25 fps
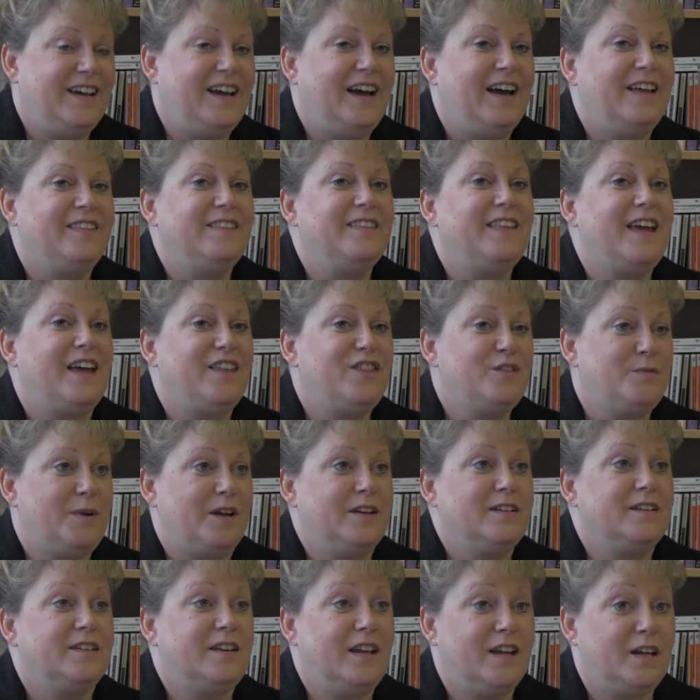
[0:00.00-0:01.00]
And they
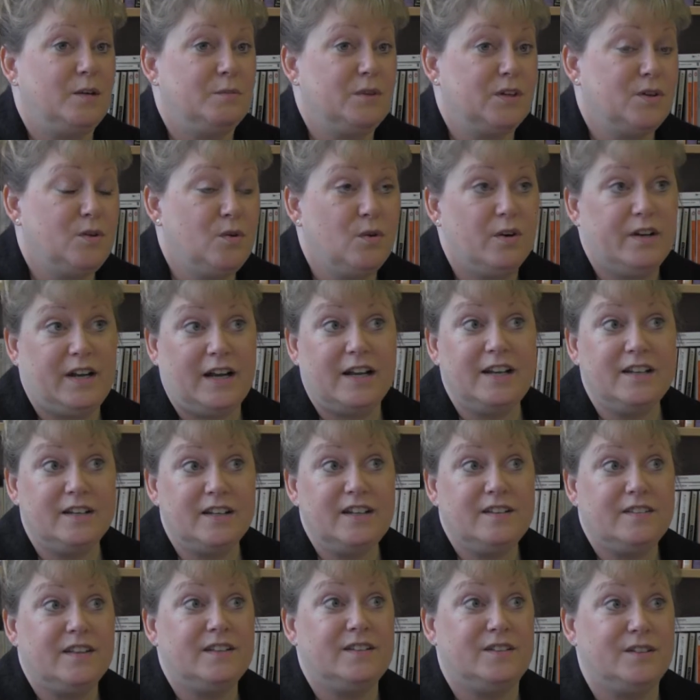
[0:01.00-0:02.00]
threaten to take him to court. And
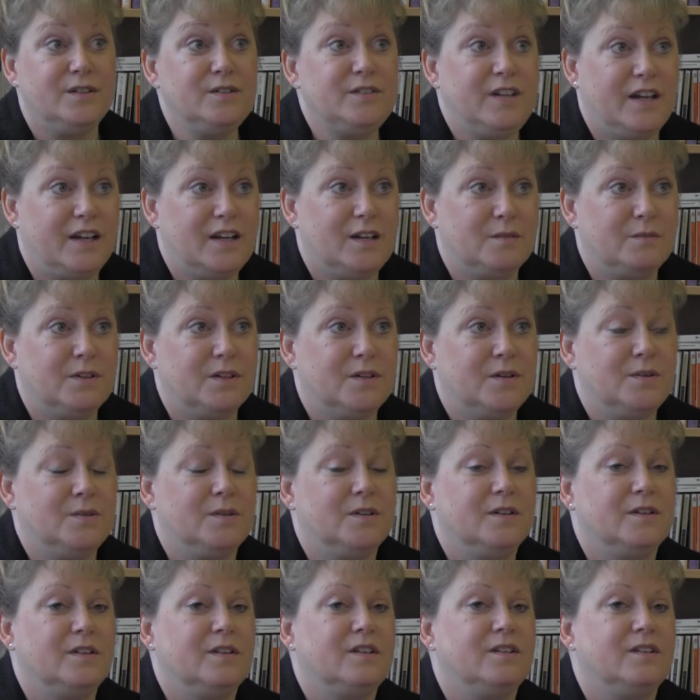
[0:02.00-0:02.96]
indeed, they do take him to court.